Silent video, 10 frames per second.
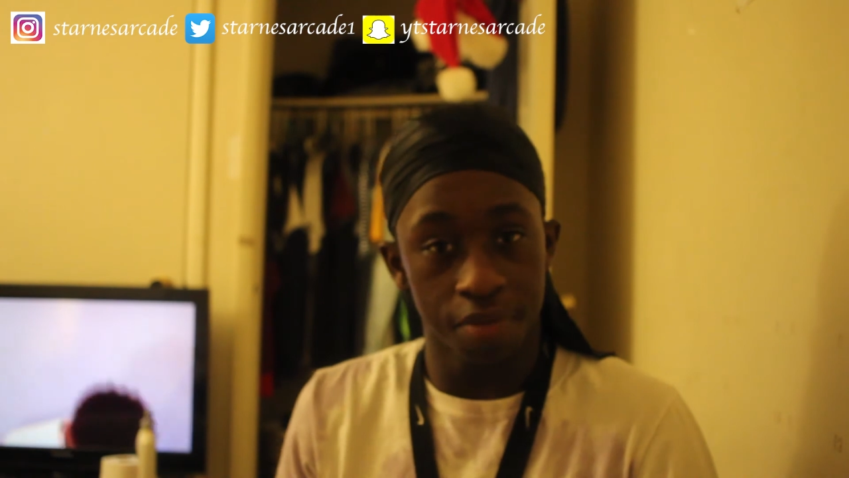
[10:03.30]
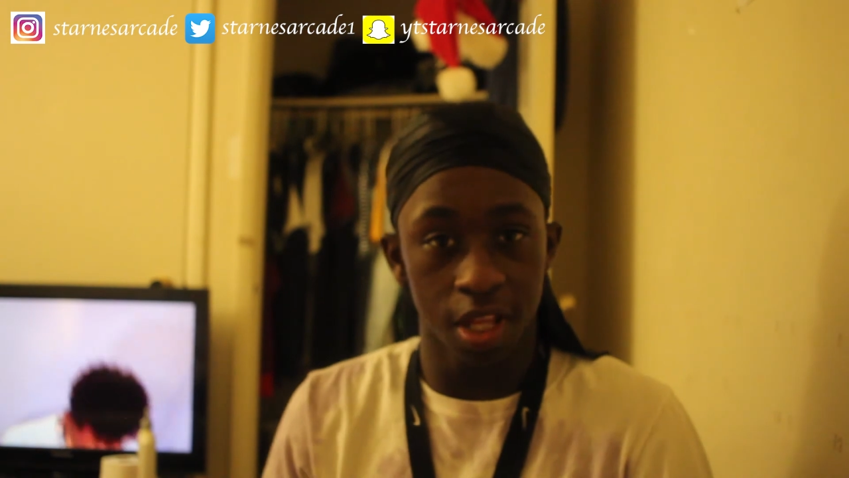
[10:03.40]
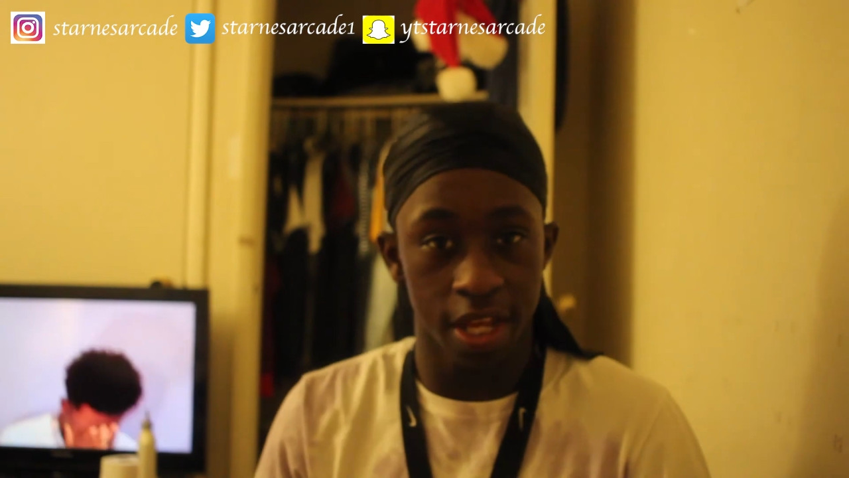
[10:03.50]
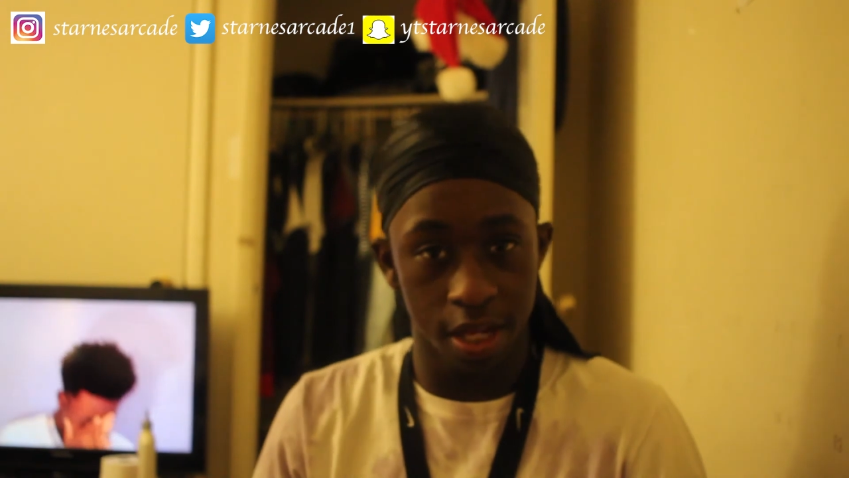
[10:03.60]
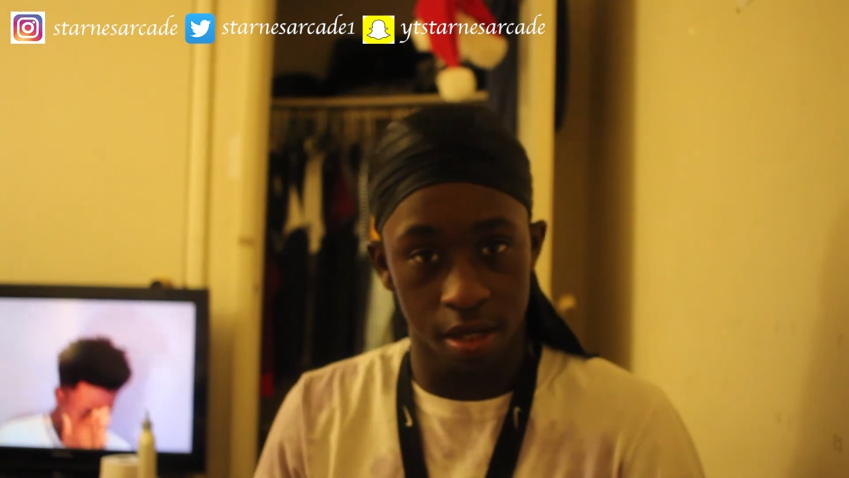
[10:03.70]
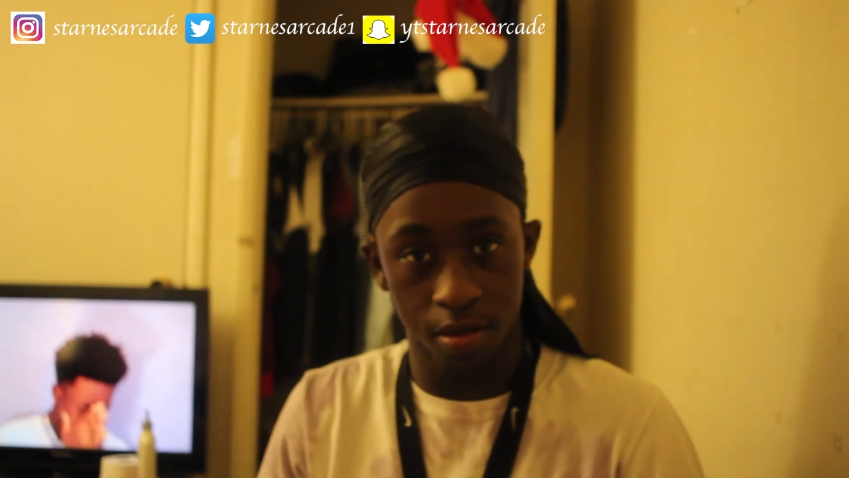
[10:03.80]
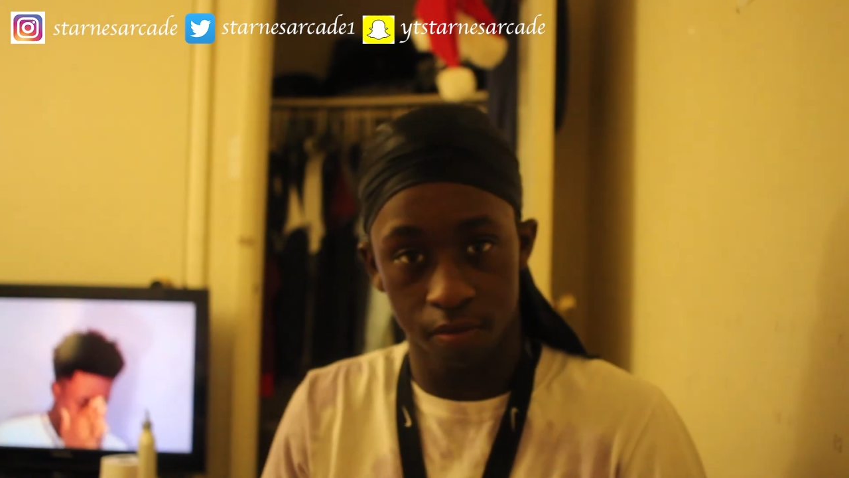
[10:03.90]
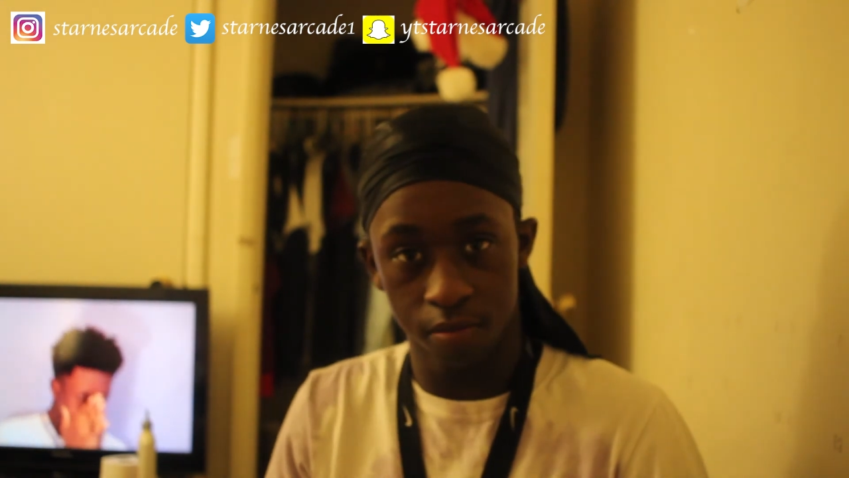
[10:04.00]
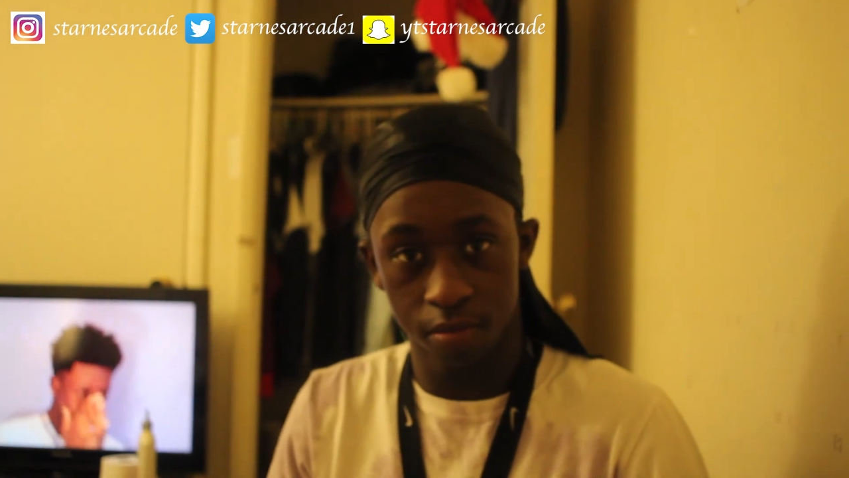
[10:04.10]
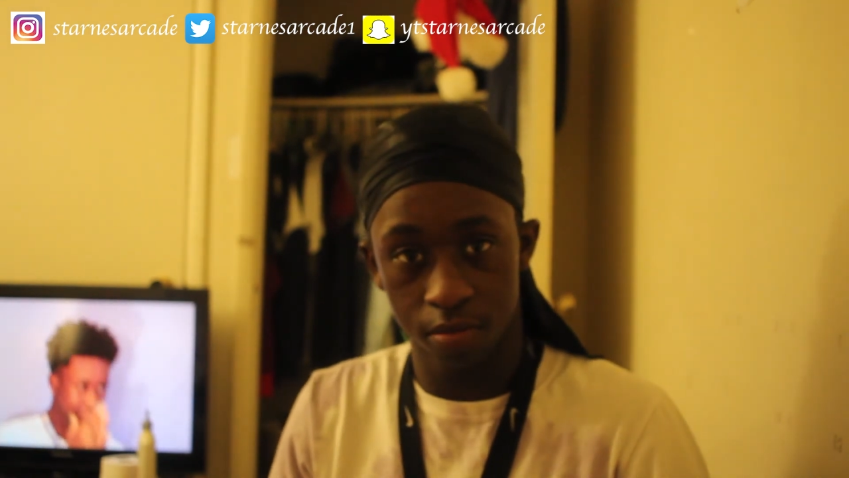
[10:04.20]
playing.
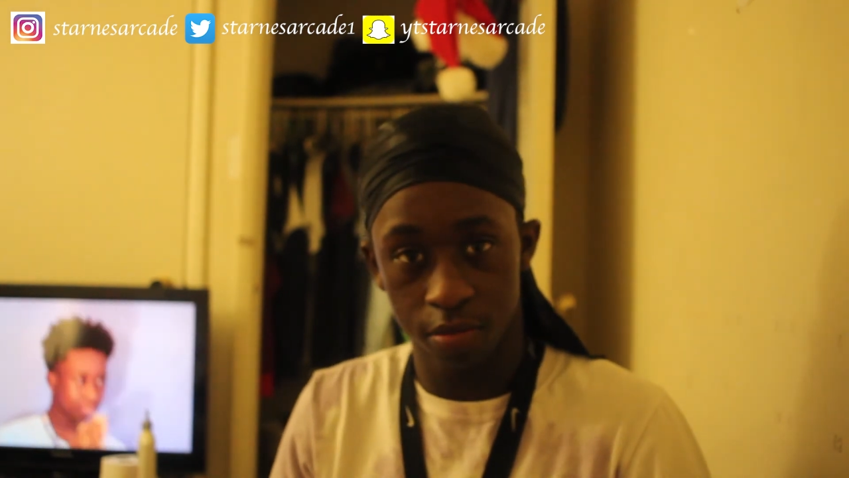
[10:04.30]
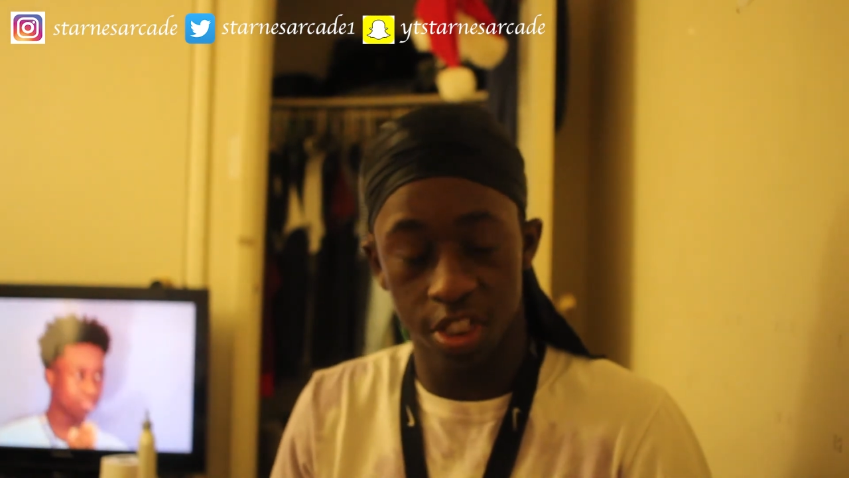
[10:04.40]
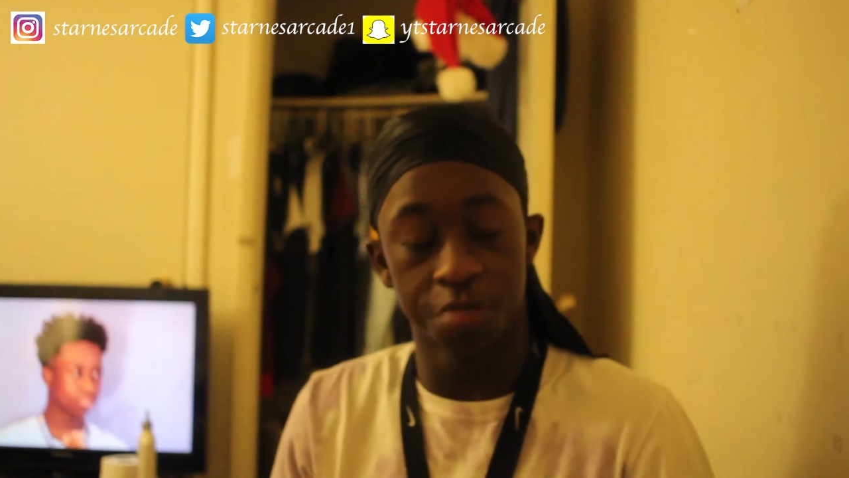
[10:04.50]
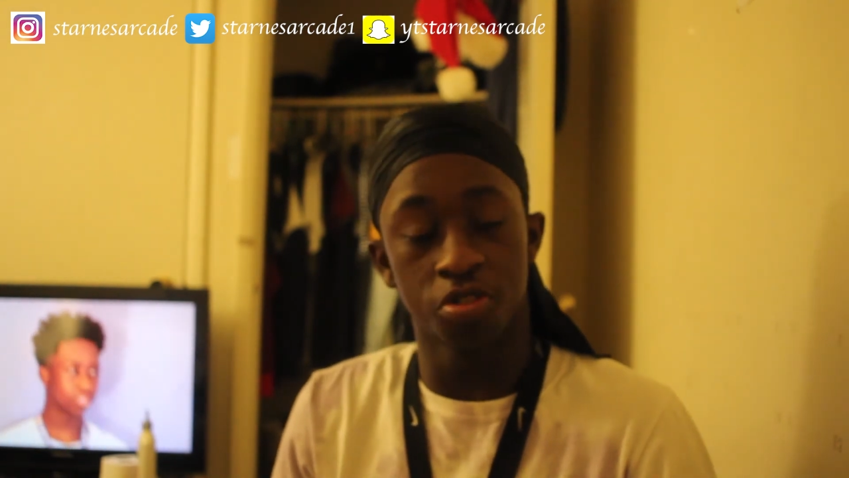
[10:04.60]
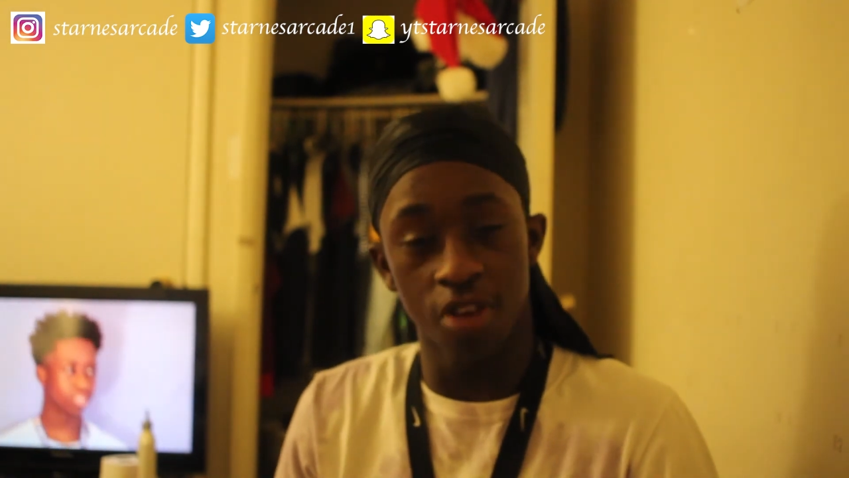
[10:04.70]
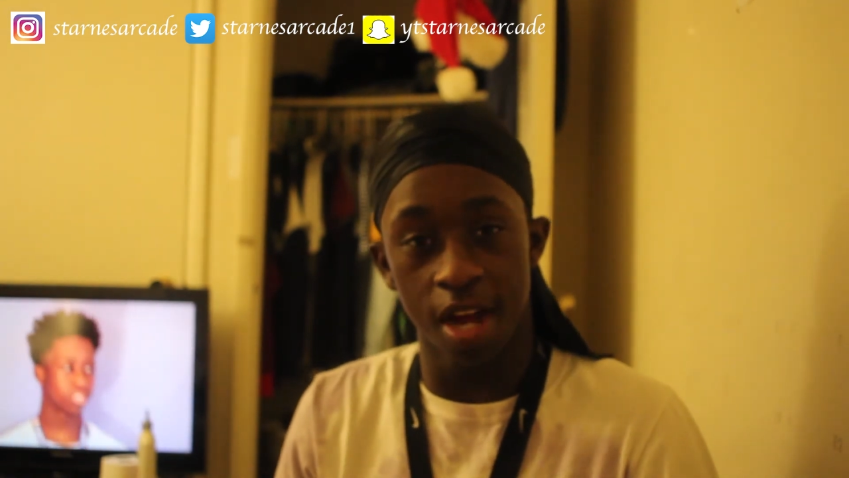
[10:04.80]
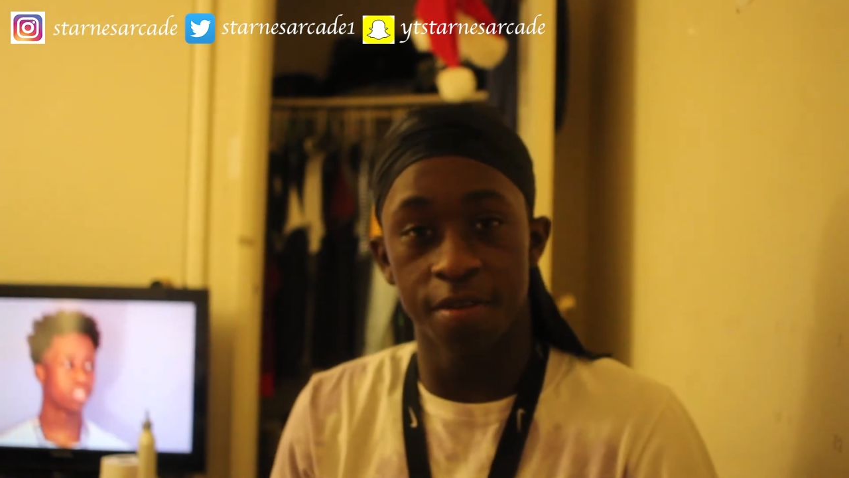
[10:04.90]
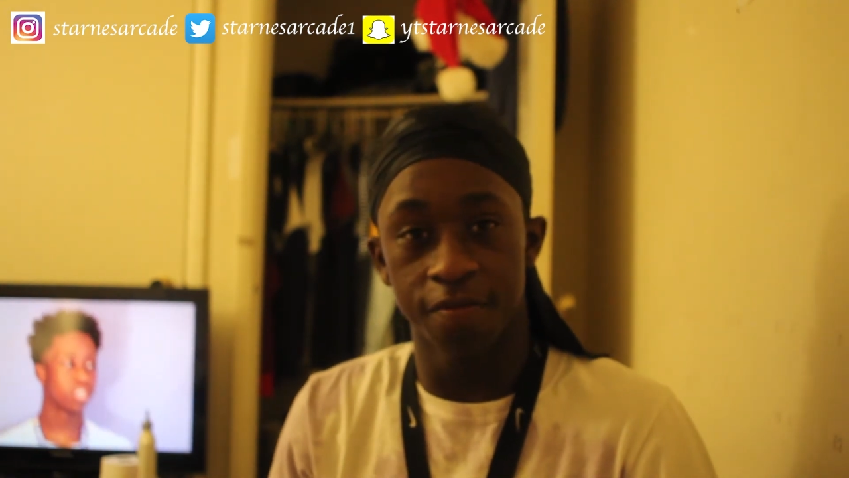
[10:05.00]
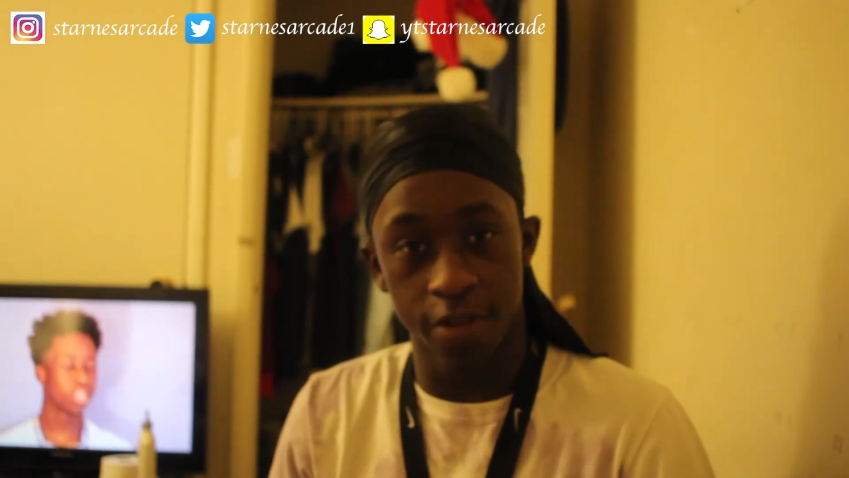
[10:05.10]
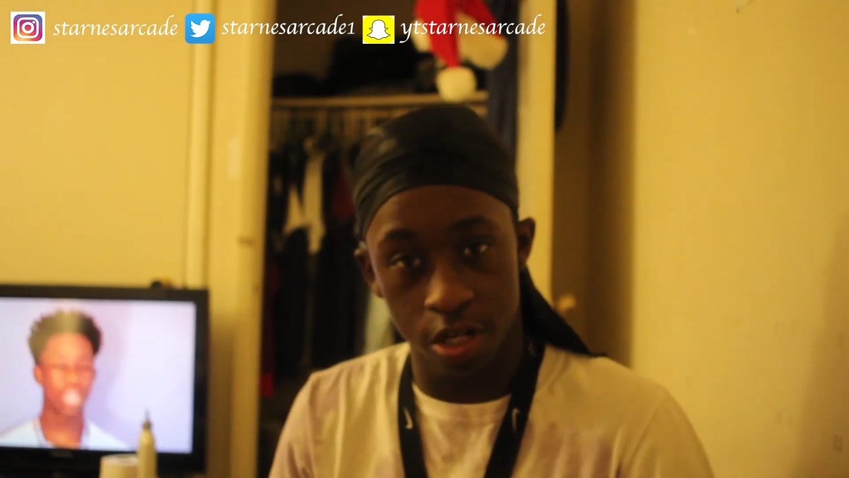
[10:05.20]
Subscribe
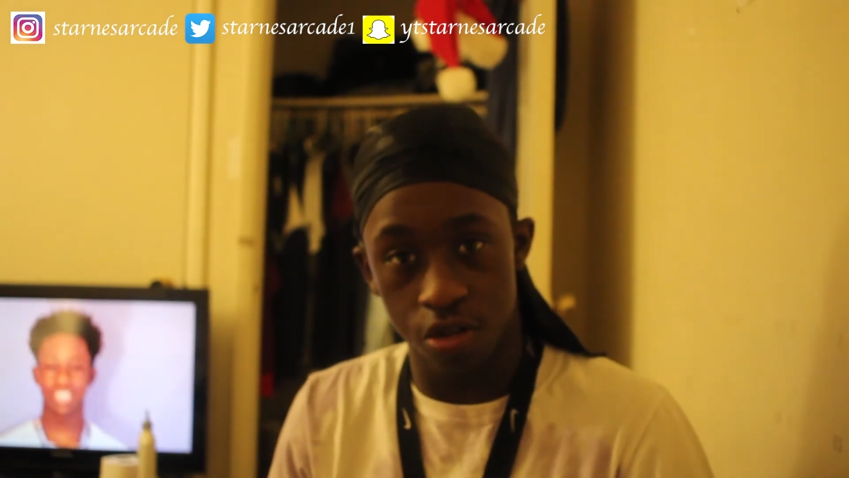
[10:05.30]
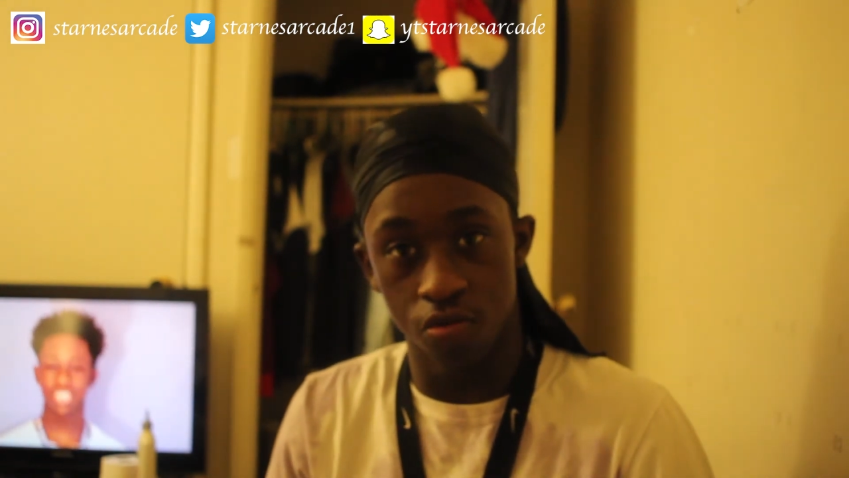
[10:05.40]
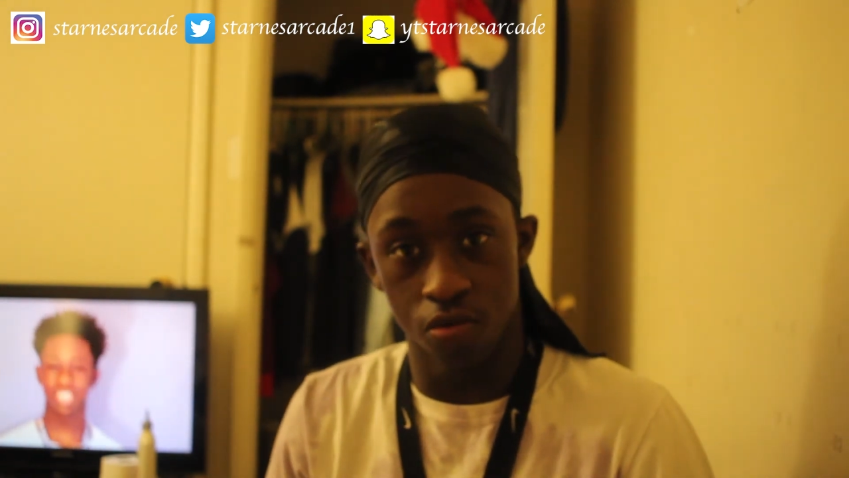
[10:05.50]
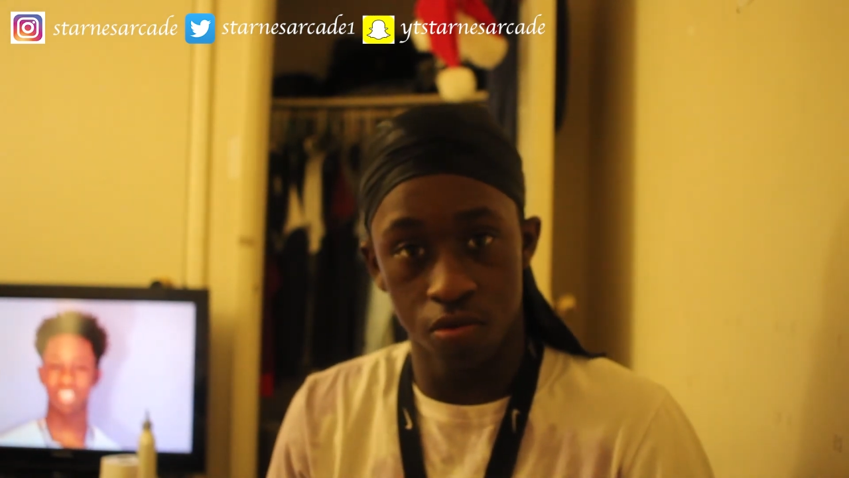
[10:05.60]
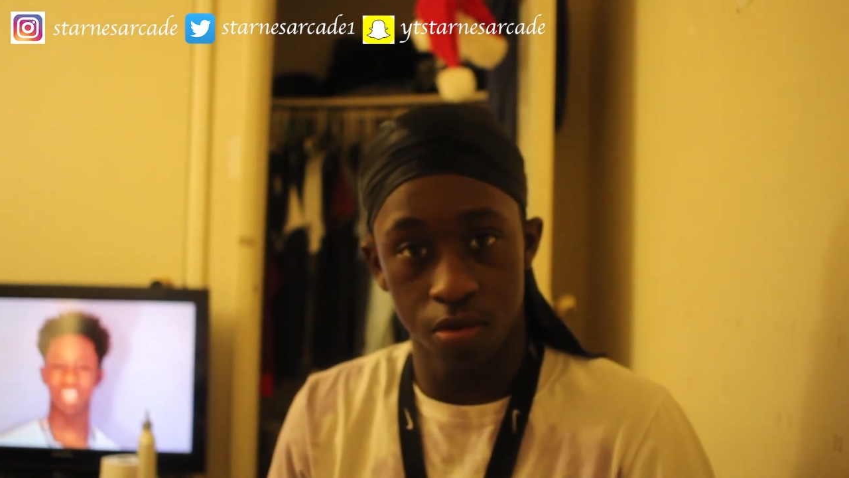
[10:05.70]
if you're new.